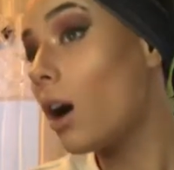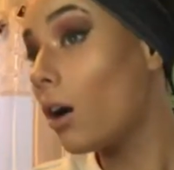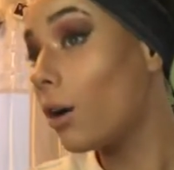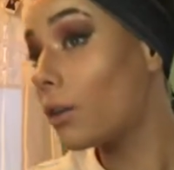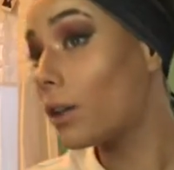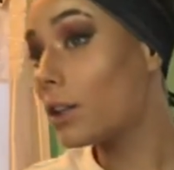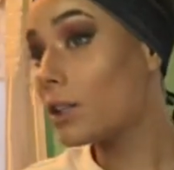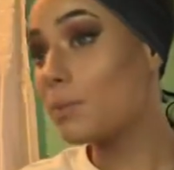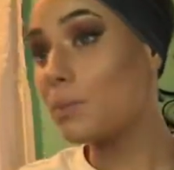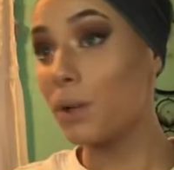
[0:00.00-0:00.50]
Oh,
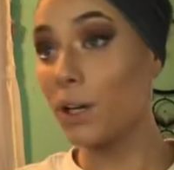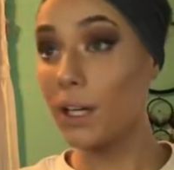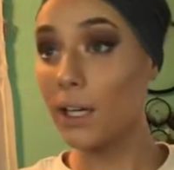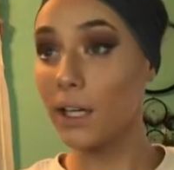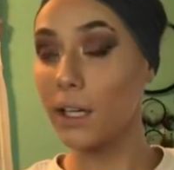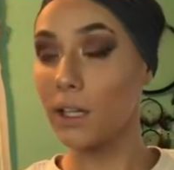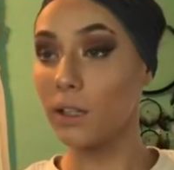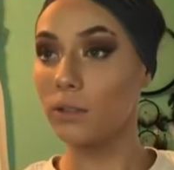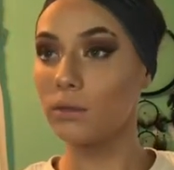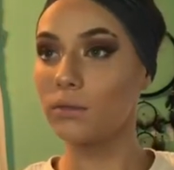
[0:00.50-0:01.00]
that's
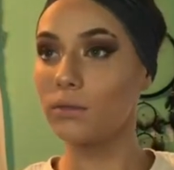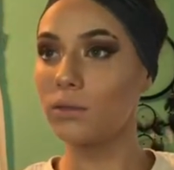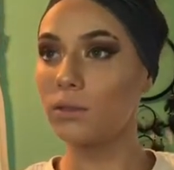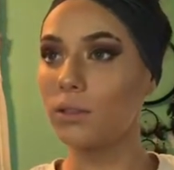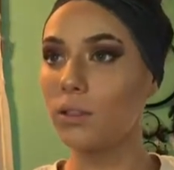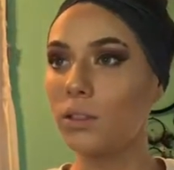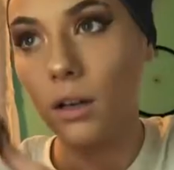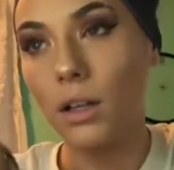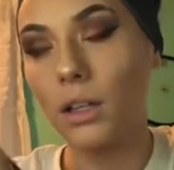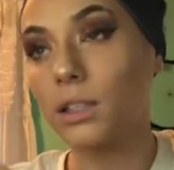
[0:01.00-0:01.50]
pretty.
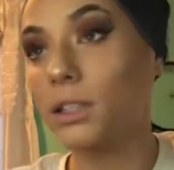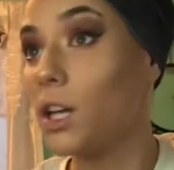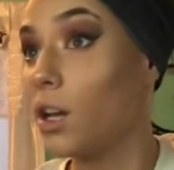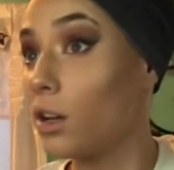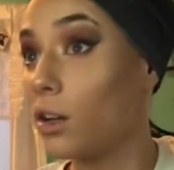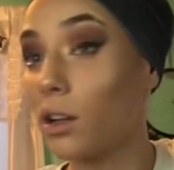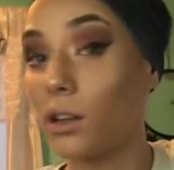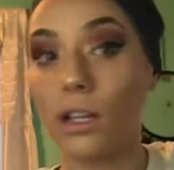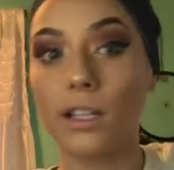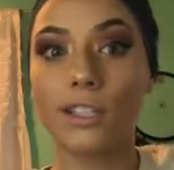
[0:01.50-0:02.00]
It
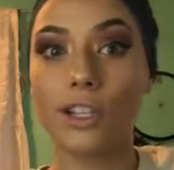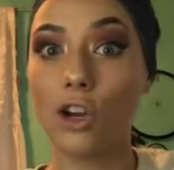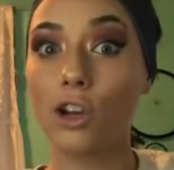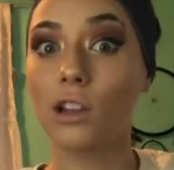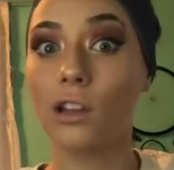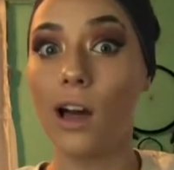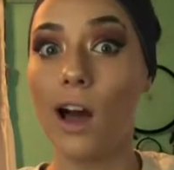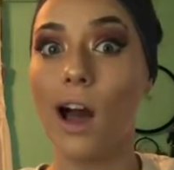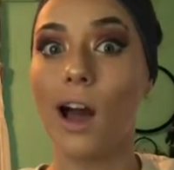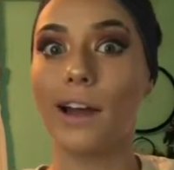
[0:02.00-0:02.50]
took a
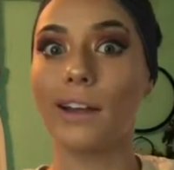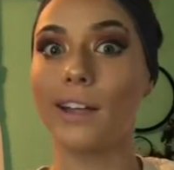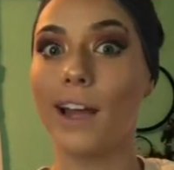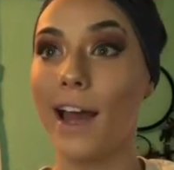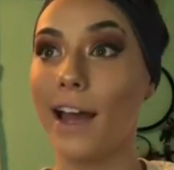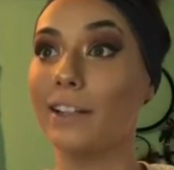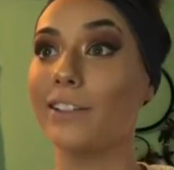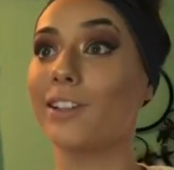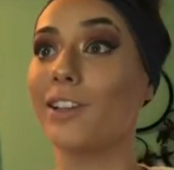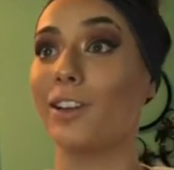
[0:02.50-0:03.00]
lot. I
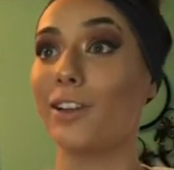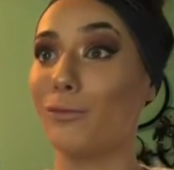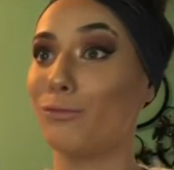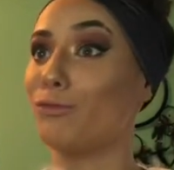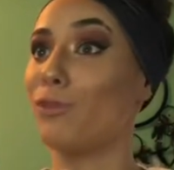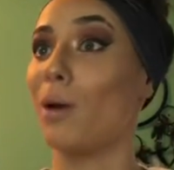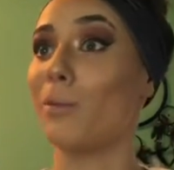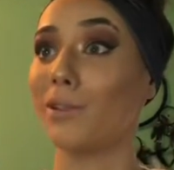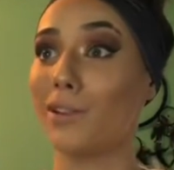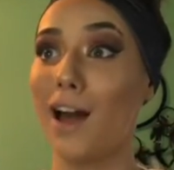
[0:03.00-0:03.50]
had to
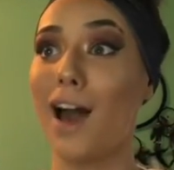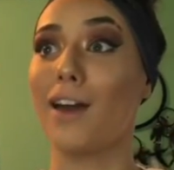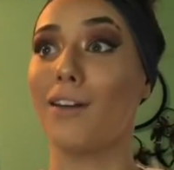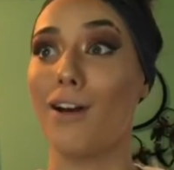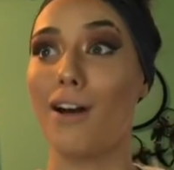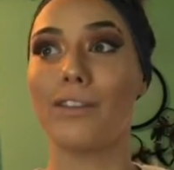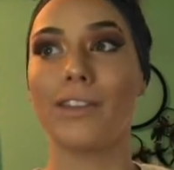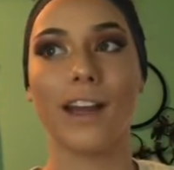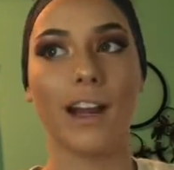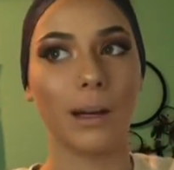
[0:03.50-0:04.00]
rub a lot
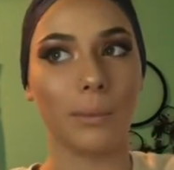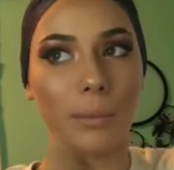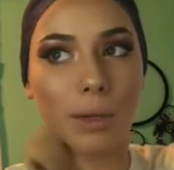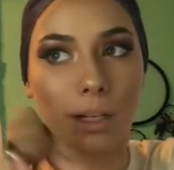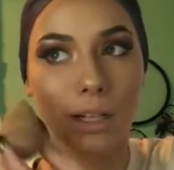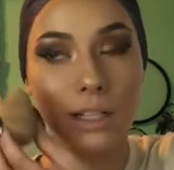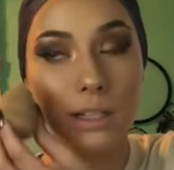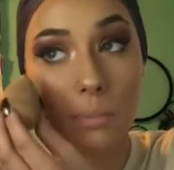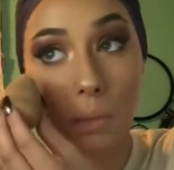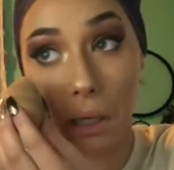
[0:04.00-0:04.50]
on there,
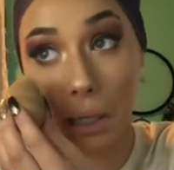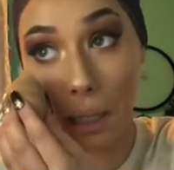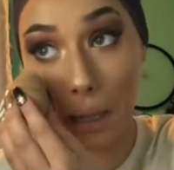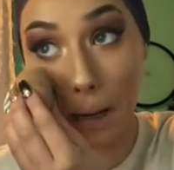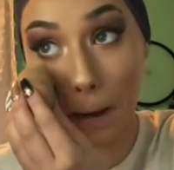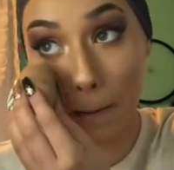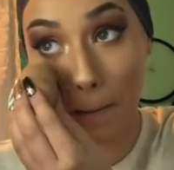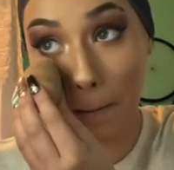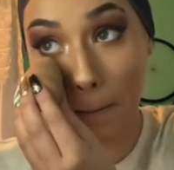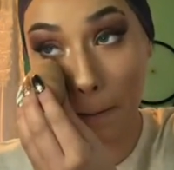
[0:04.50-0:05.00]
but it's
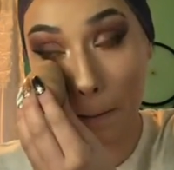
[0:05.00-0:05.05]
pretty.